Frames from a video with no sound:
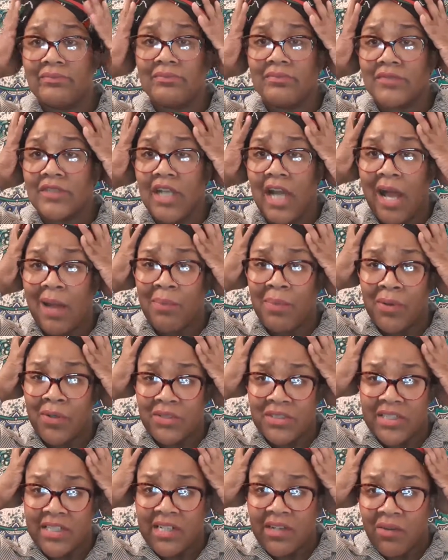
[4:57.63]
I
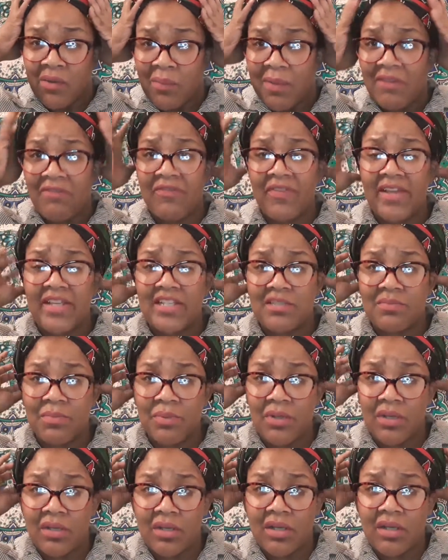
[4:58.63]
posted it on my
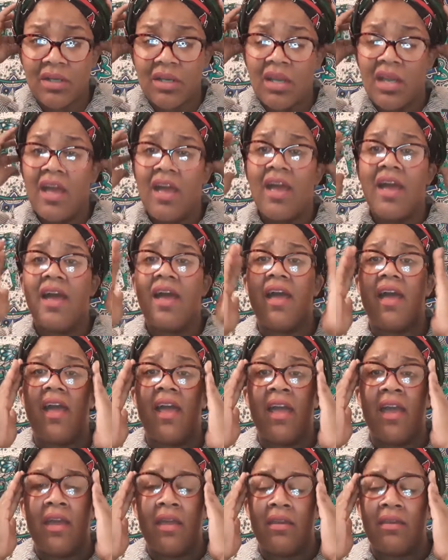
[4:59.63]
Facebook,
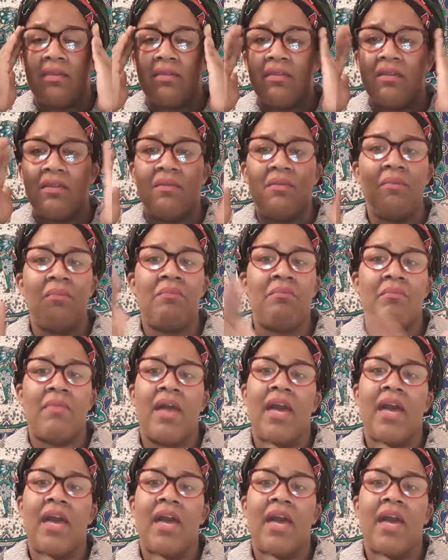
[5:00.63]
and mad